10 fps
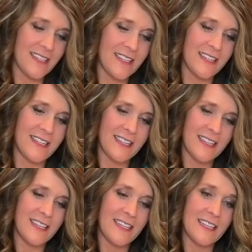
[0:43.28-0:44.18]

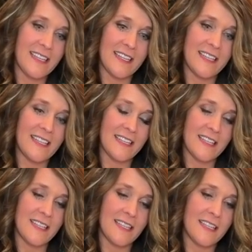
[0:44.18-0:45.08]

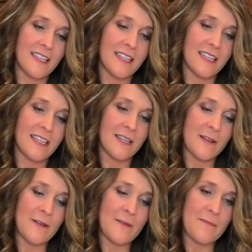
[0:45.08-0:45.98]

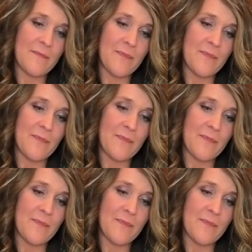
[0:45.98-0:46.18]
[no speech]